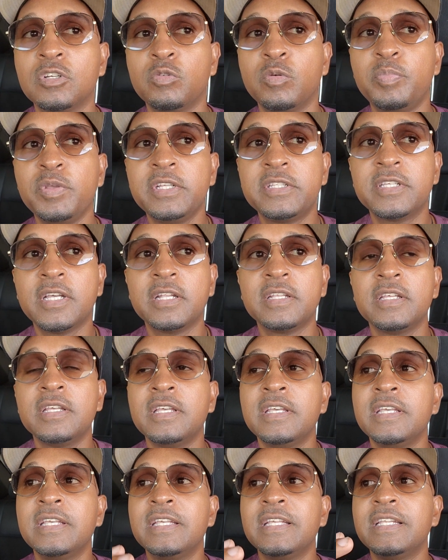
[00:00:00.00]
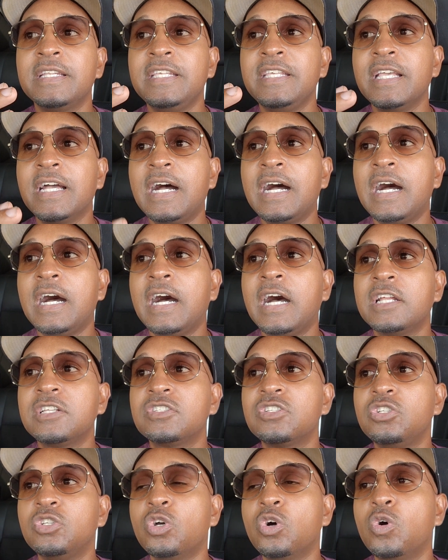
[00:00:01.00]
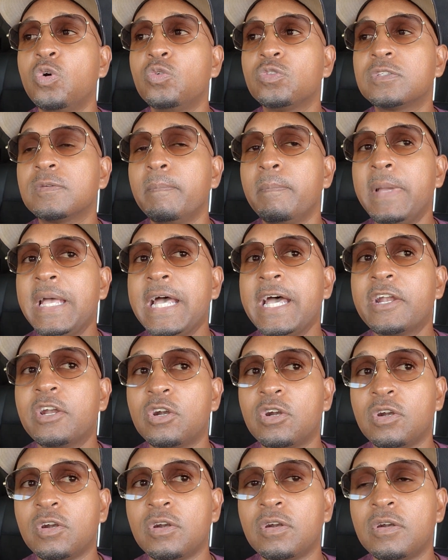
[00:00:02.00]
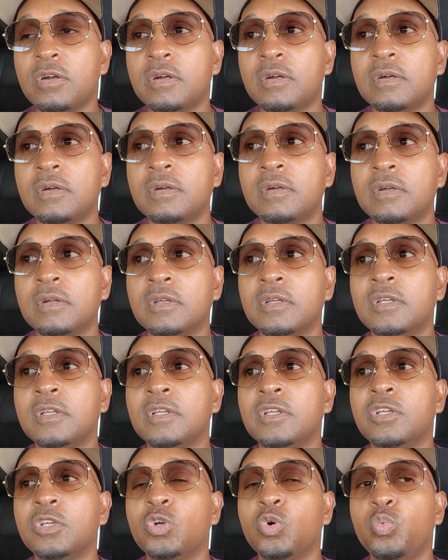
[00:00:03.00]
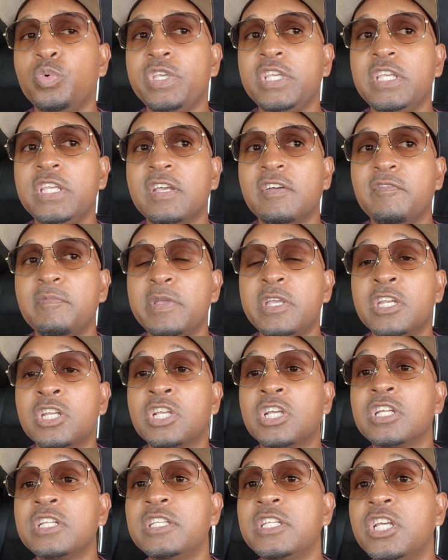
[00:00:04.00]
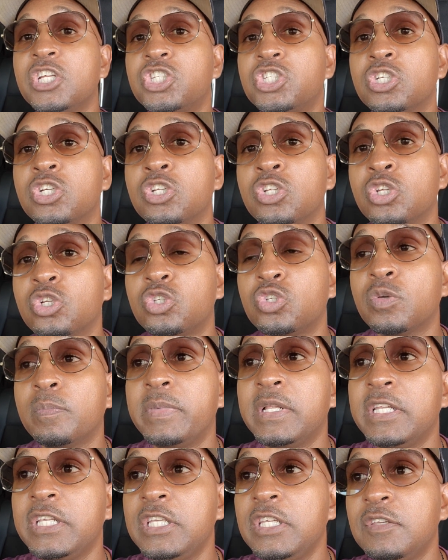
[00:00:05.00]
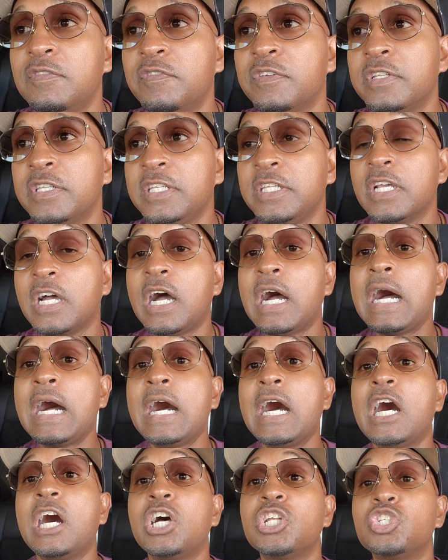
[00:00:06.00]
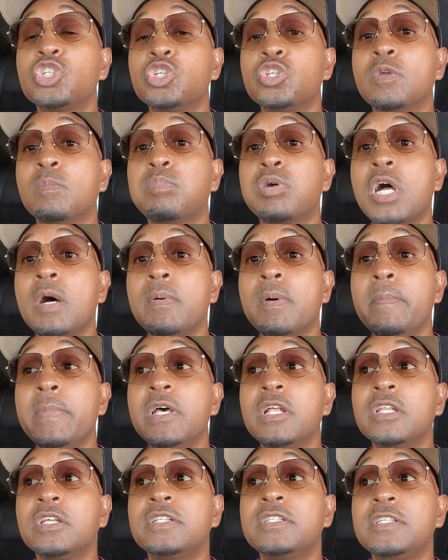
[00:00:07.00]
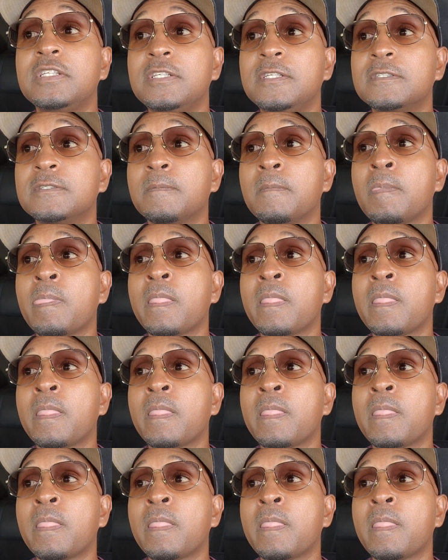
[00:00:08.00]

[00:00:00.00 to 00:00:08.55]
Repeat that. The odds don't matter. We have been conditioned to believe in the odds and the probabilities.